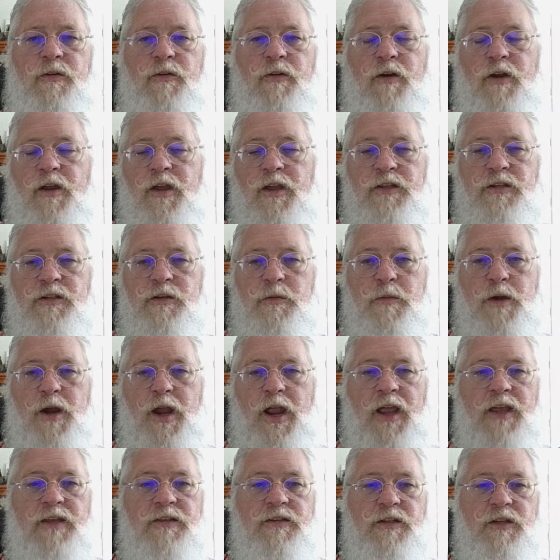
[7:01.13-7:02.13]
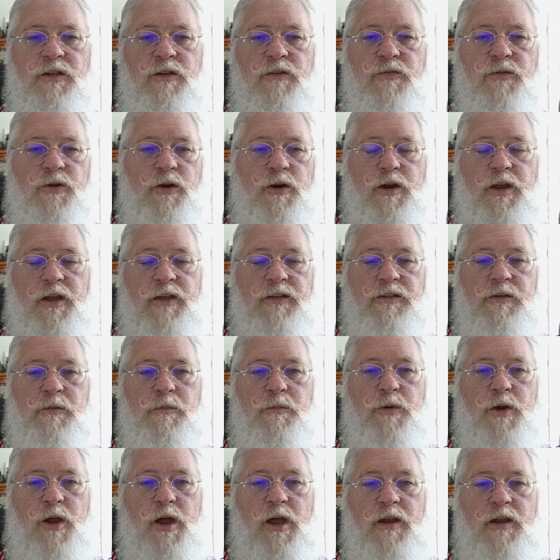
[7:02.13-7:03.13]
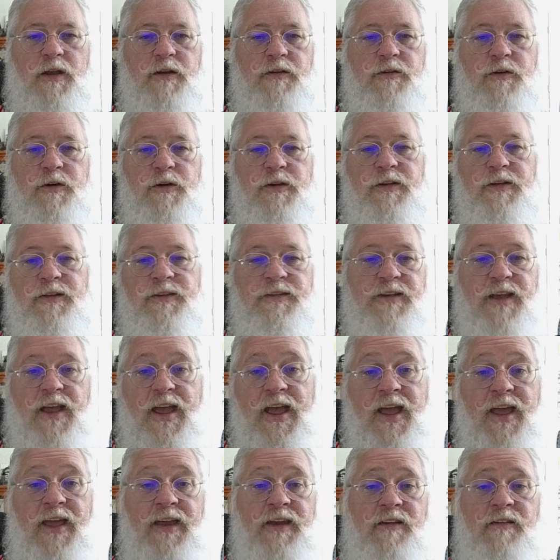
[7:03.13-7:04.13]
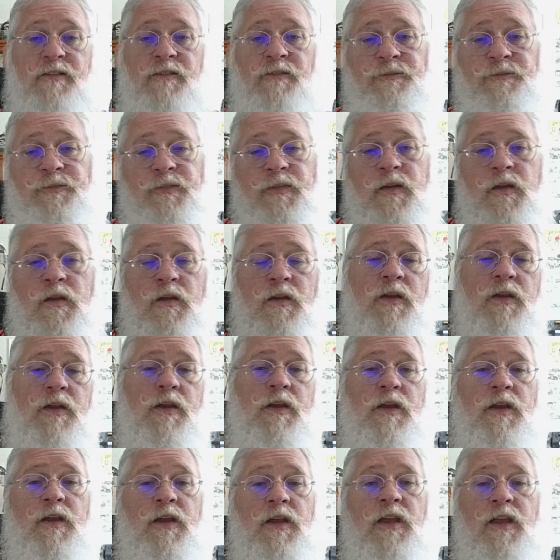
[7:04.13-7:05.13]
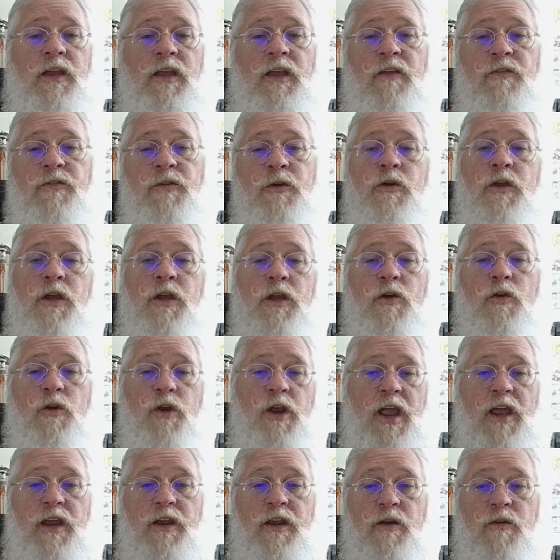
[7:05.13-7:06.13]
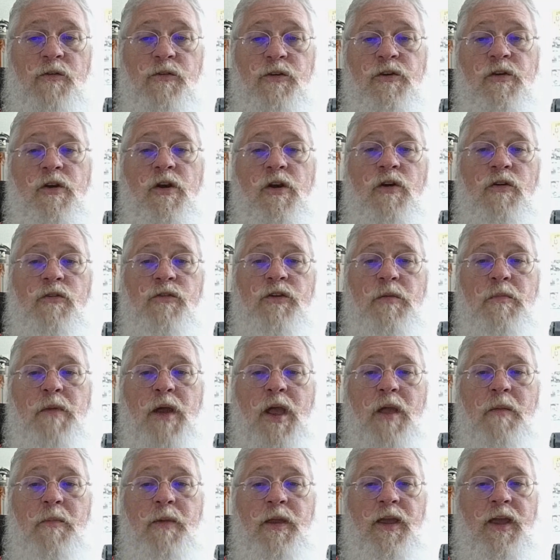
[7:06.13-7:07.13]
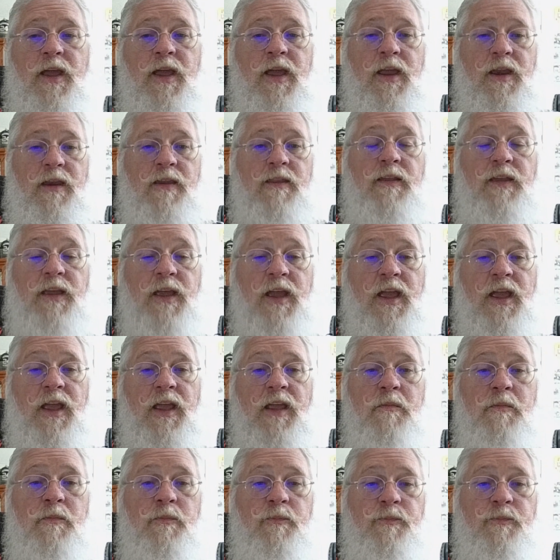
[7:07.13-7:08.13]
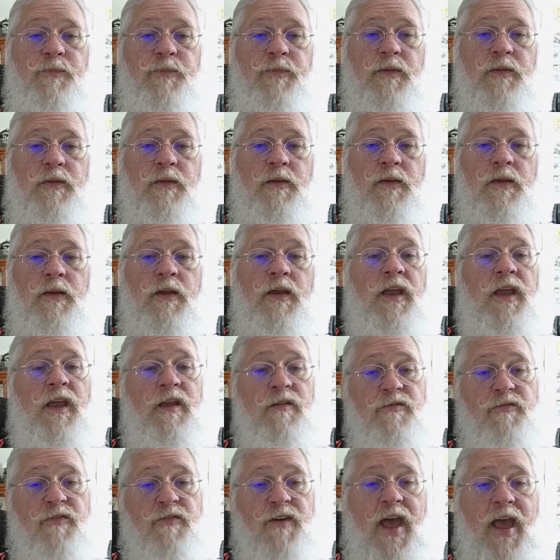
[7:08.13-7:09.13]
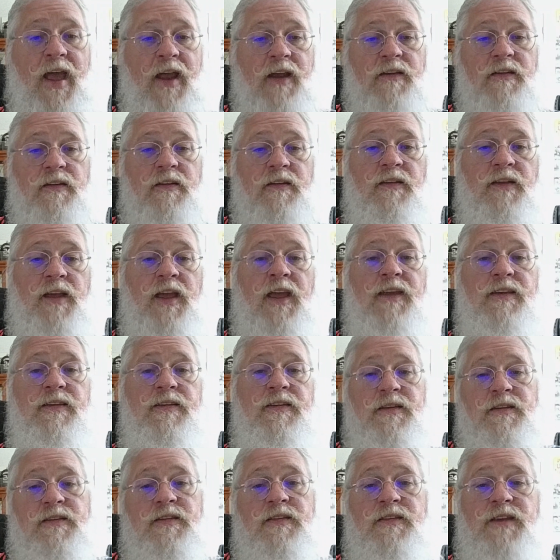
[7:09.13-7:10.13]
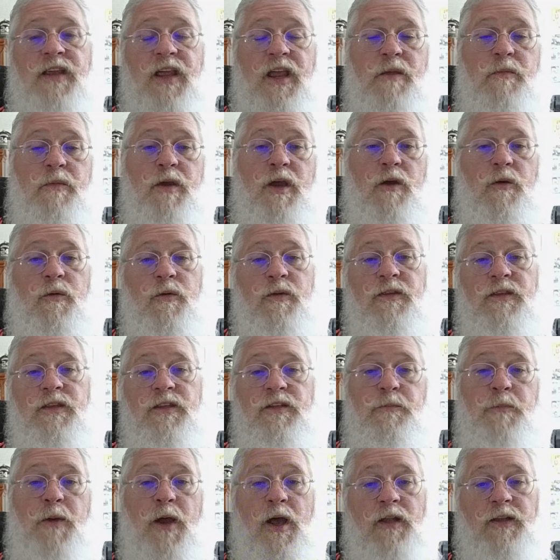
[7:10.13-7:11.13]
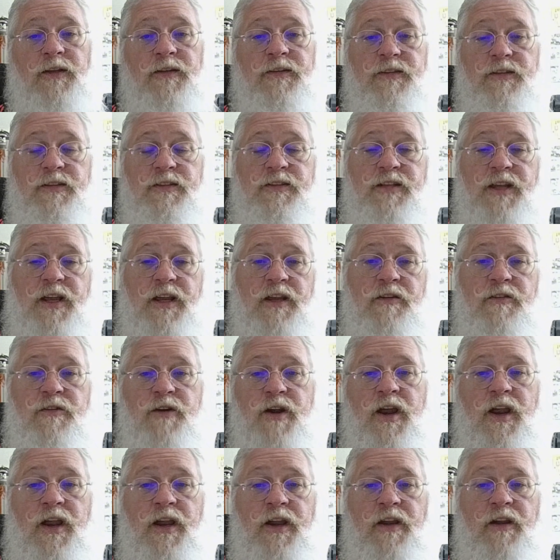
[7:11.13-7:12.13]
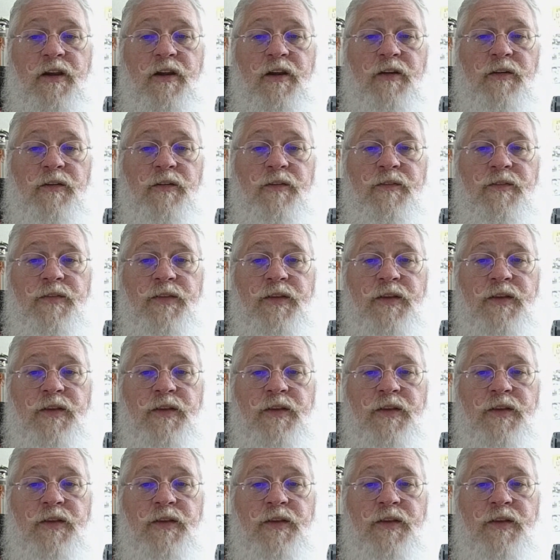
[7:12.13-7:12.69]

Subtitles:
your customer asks you for a custom product or a design? If you can create on your own, you may be ahead of the game. In fact, Etsy just came out with this policy change right here.